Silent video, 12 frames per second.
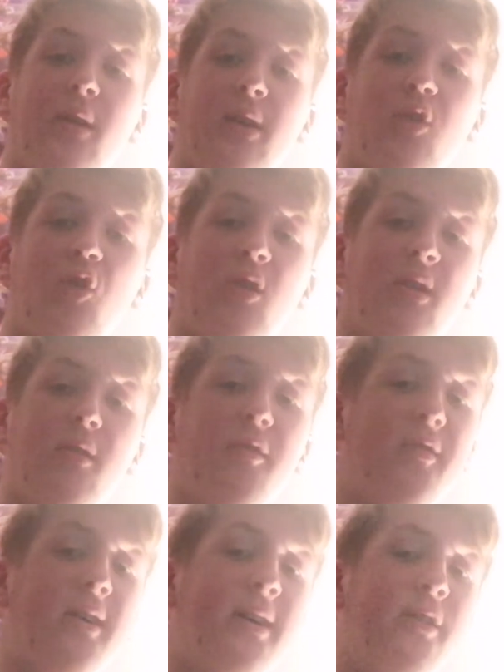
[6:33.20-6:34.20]
are like caught in the
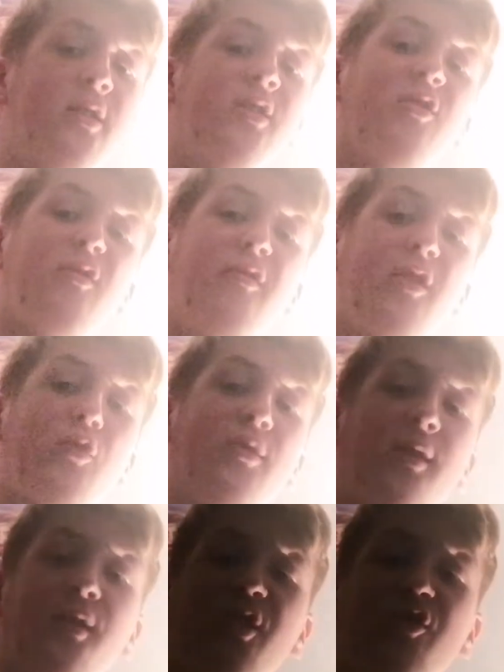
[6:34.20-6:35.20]
fire, it doesn't feel
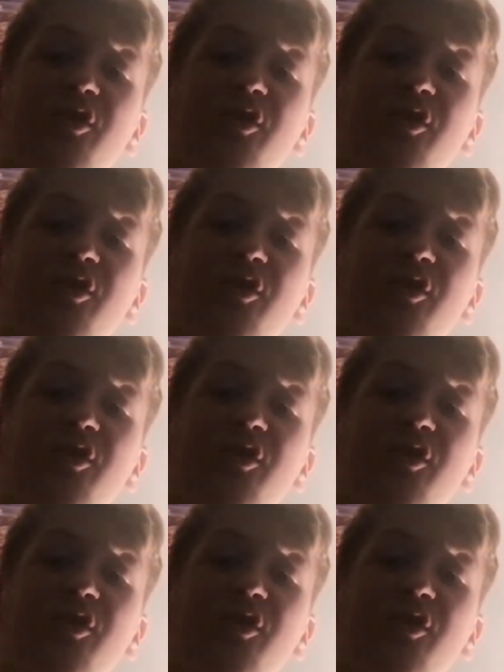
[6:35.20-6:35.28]
real. It